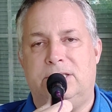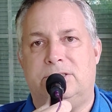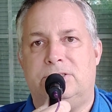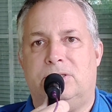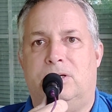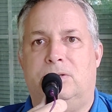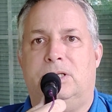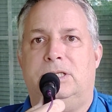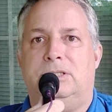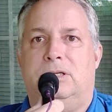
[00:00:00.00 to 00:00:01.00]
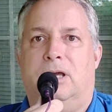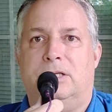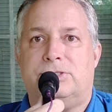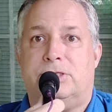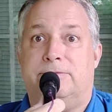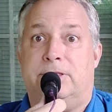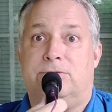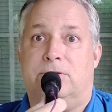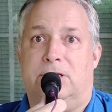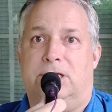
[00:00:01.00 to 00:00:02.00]
They're only serving
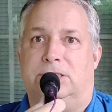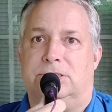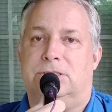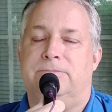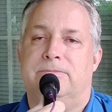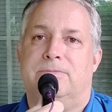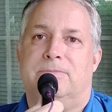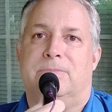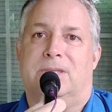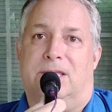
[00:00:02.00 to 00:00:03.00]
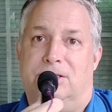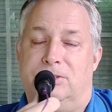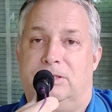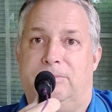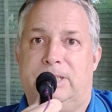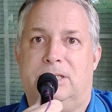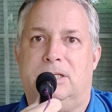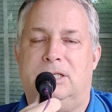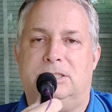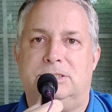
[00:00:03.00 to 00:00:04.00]
through lunch, and they're doing a bigger
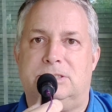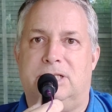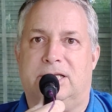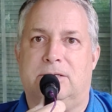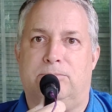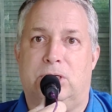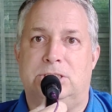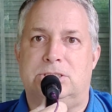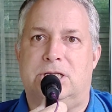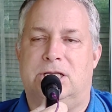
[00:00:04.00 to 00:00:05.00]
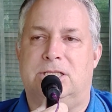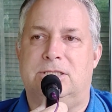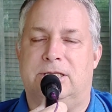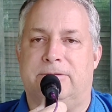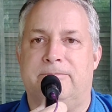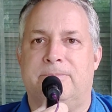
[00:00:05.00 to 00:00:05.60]
lunch, like a brunch kind of thing.